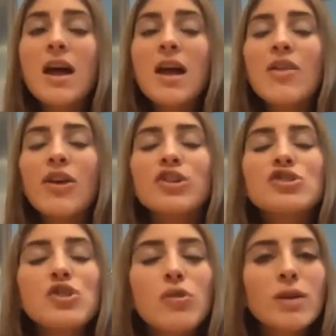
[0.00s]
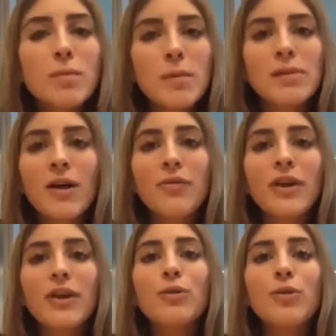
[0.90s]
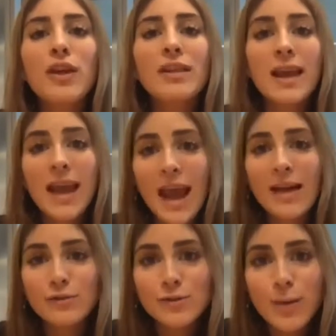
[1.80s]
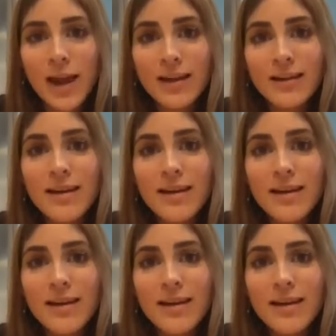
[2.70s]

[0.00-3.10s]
there are so many people out there who think they can't lose weight.